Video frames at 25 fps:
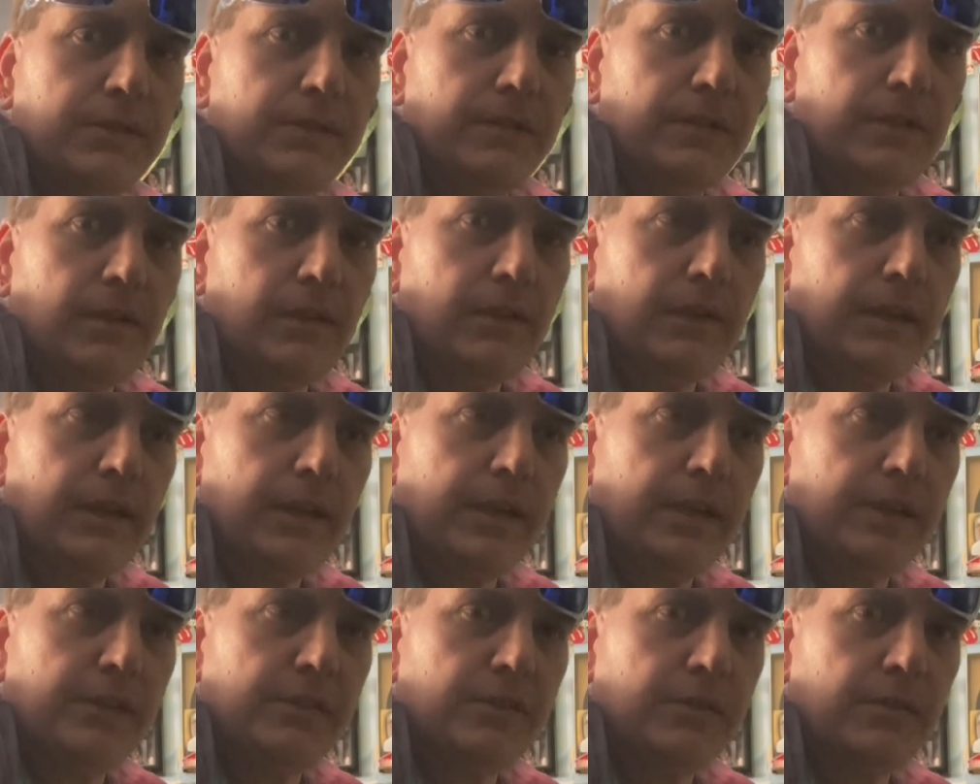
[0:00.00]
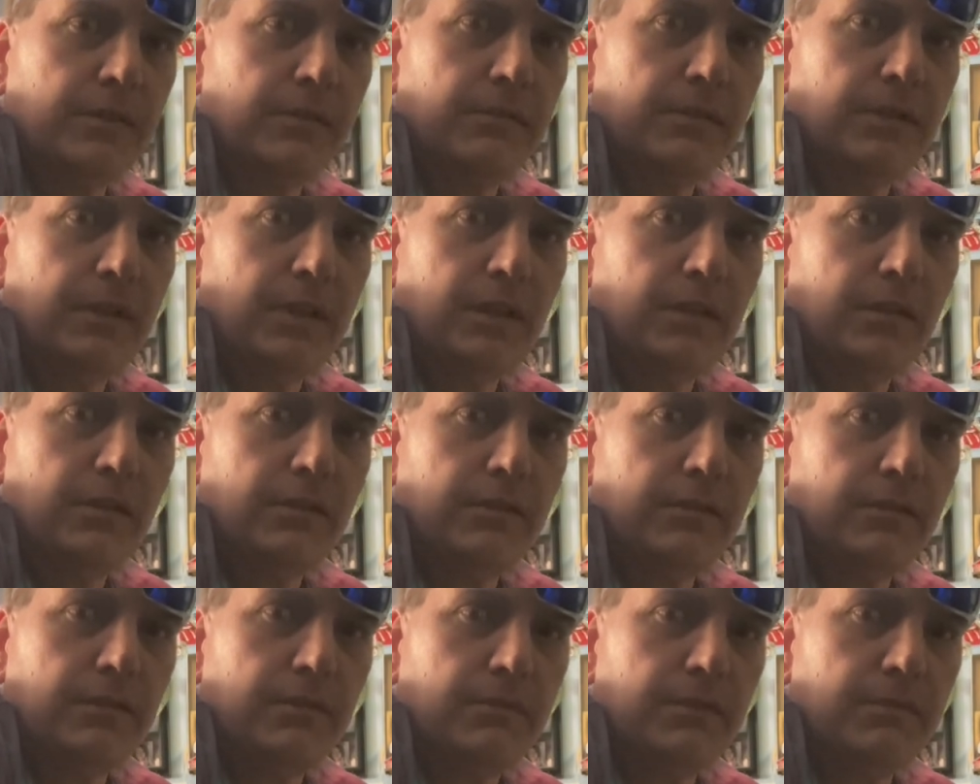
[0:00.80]
you all guys
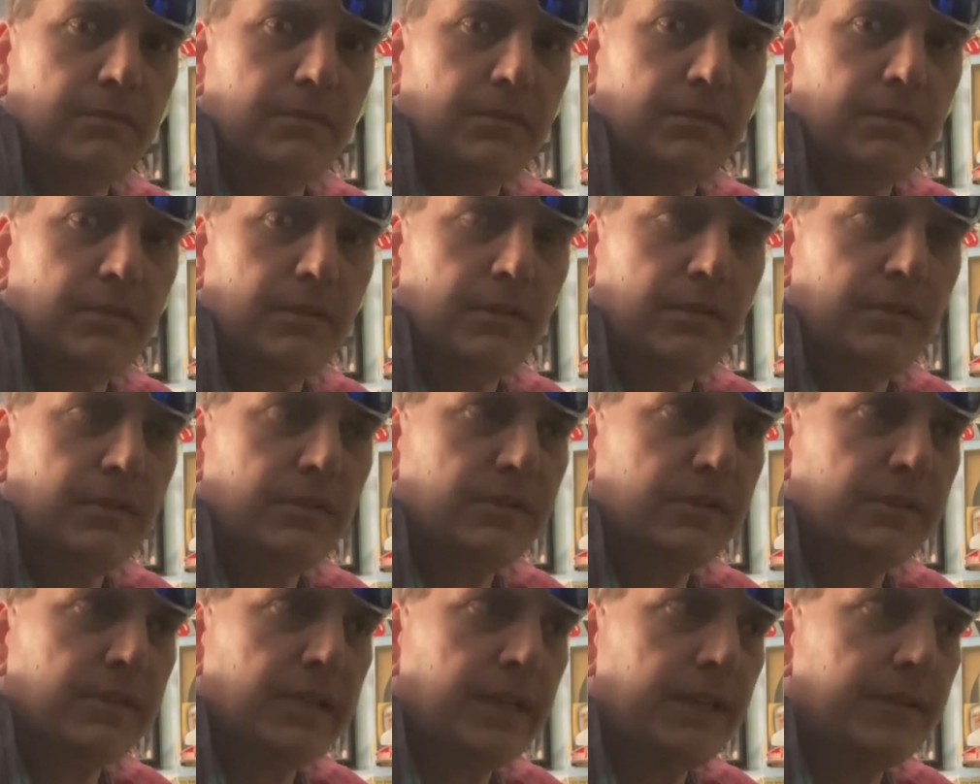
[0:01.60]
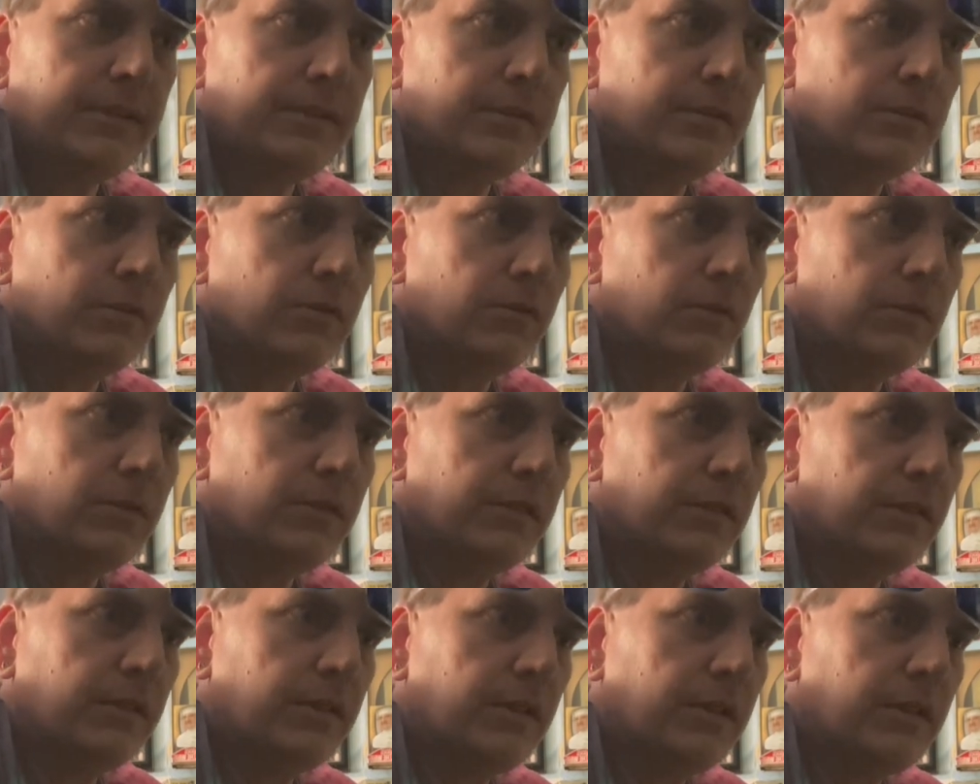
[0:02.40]
and stay tuned,
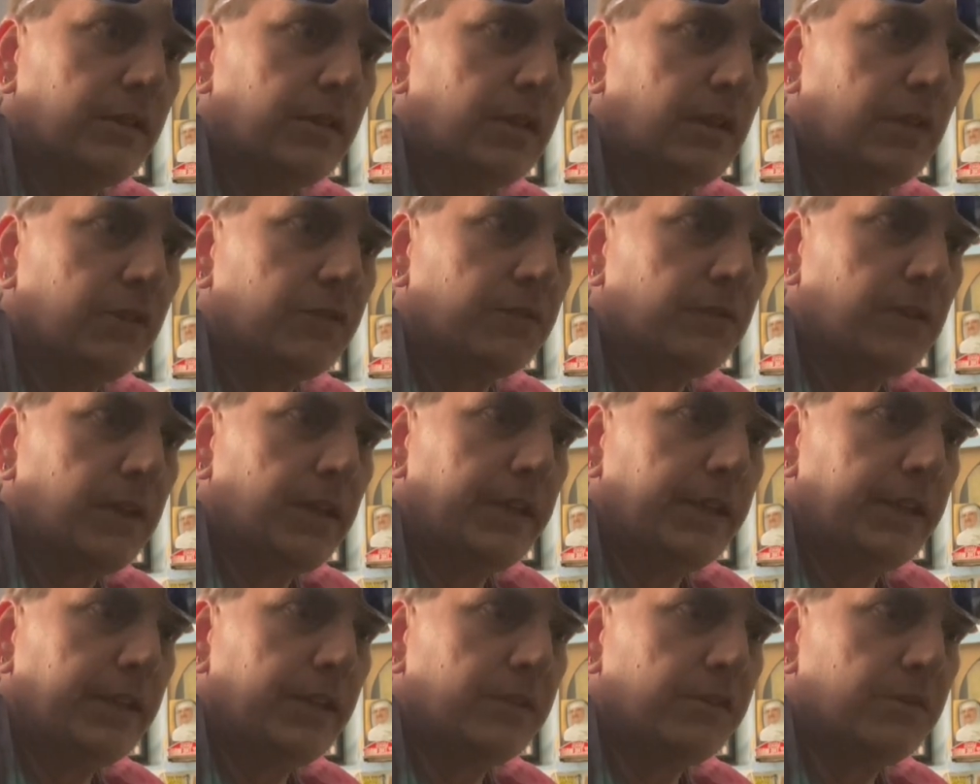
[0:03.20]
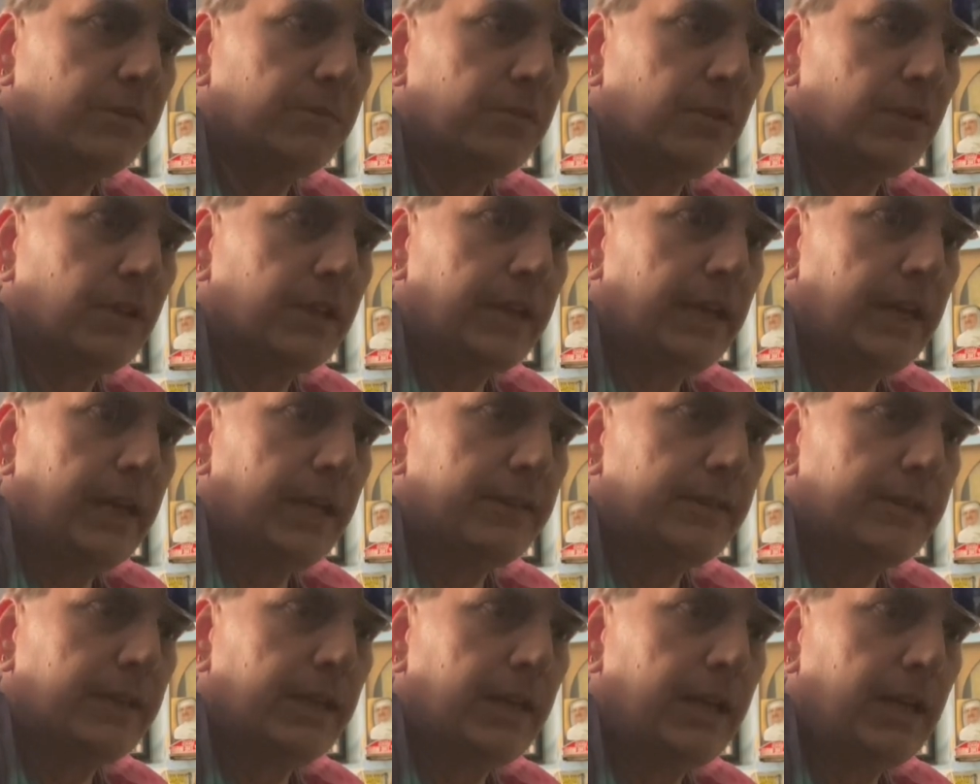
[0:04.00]
and I'll try to get some more
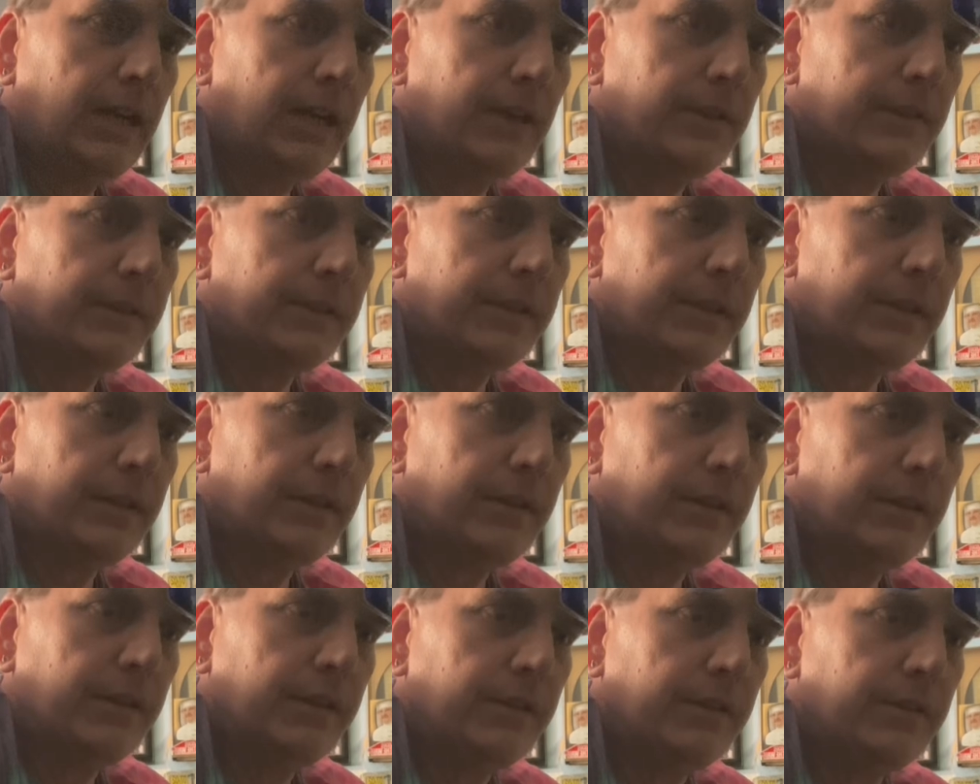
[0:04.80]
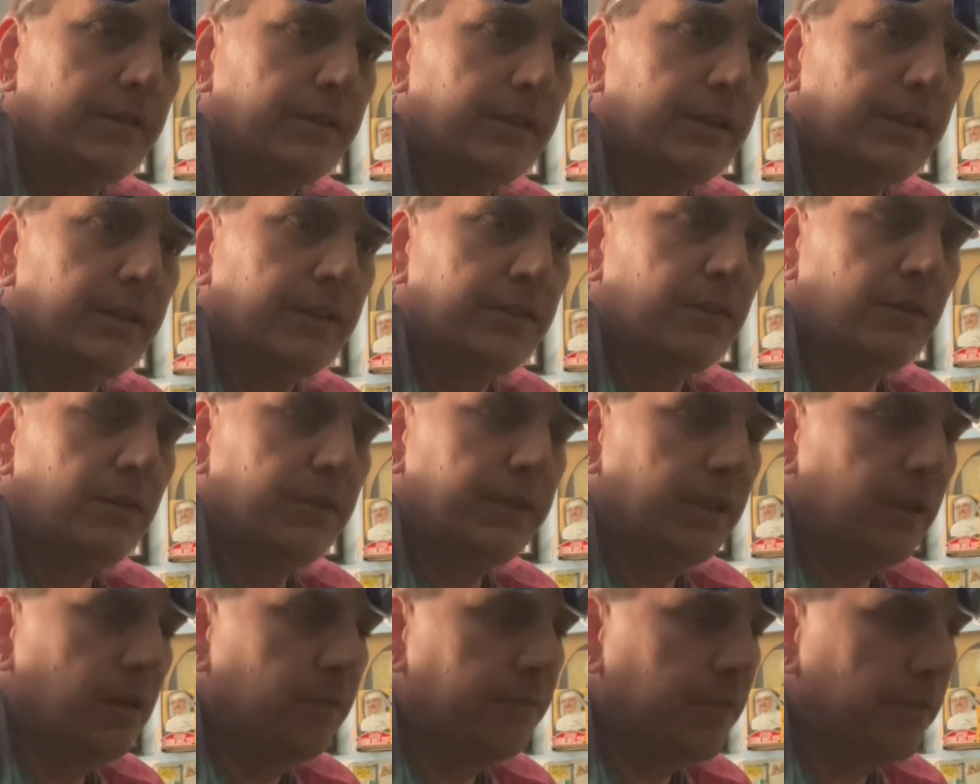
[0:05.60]
content out there. And
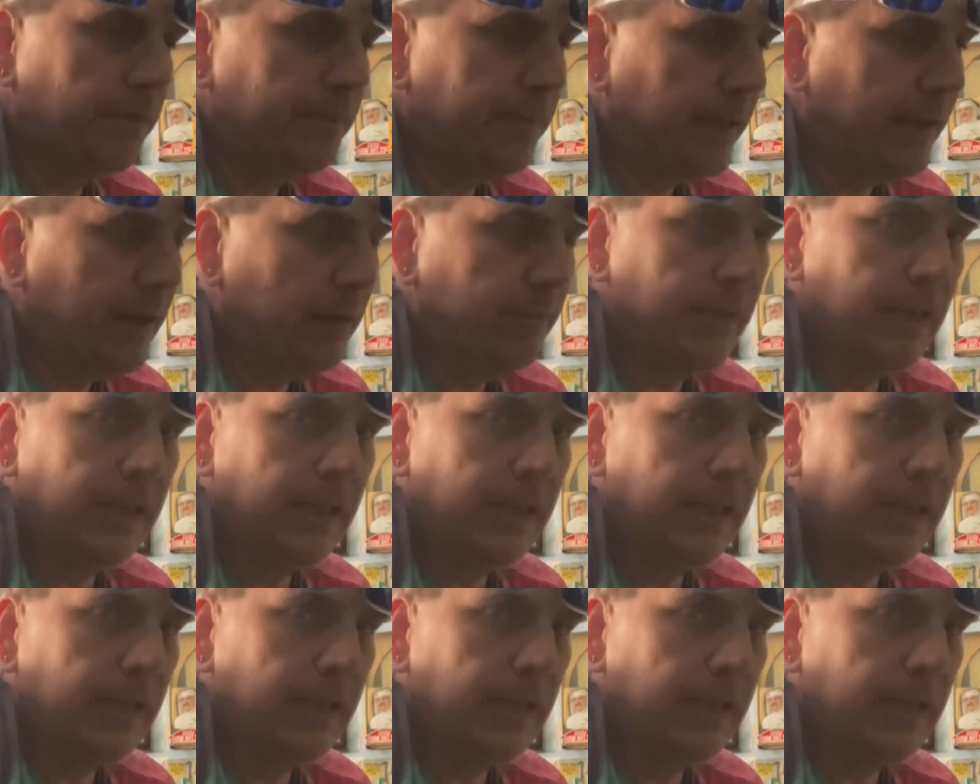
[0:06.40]
don't give up on me,